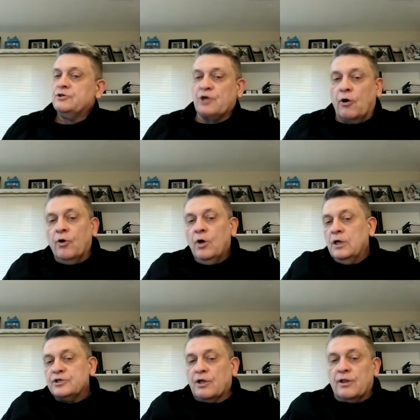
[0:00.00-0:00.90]
So
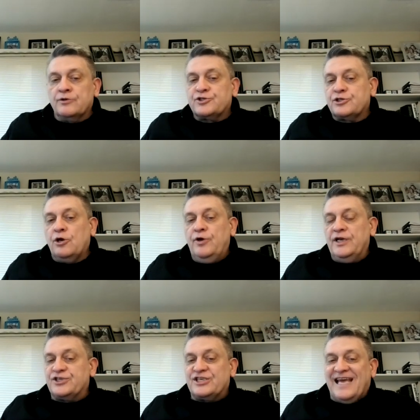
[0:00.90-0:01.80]
there's two
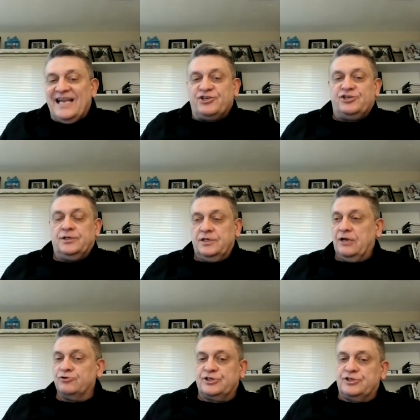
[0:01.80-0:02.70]
distinction.
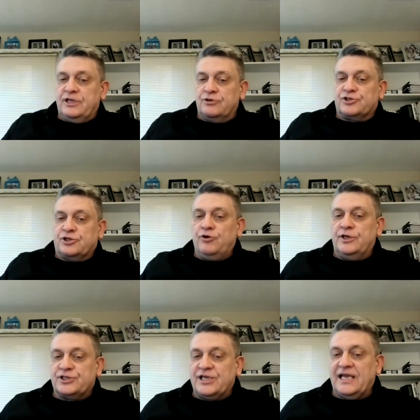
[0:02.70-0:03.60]
There's two
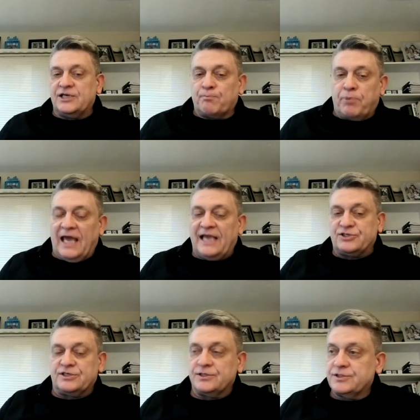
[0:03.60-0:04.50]
distinct
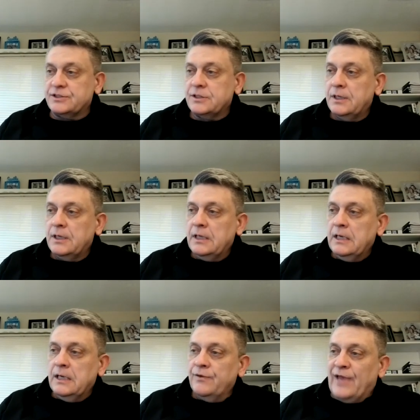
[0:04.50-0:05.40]
places
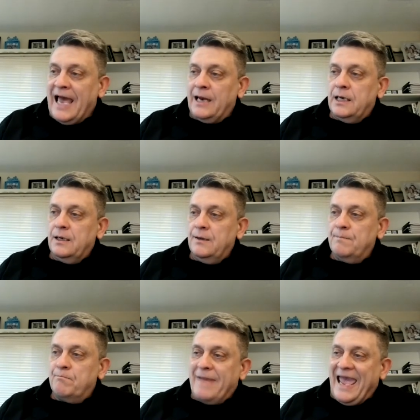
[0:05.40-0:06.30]
that
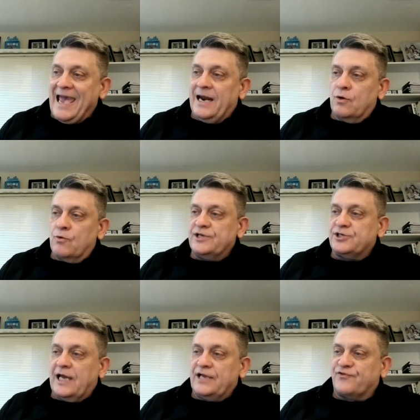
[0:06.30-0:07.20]
man
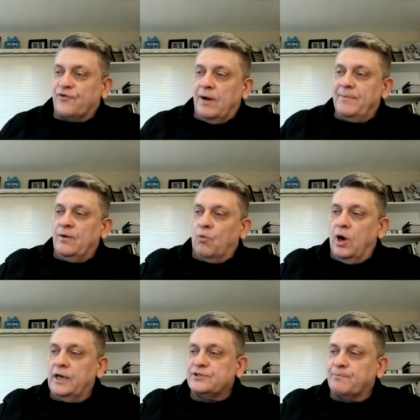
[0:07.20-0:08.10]
originates from, and
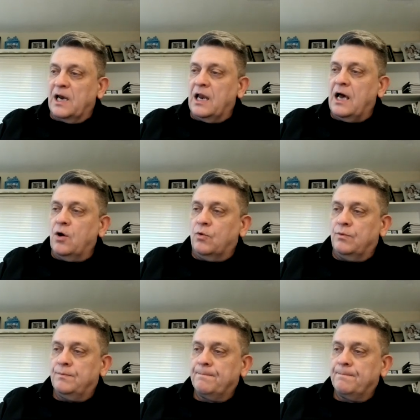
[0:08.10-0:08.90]
one is below.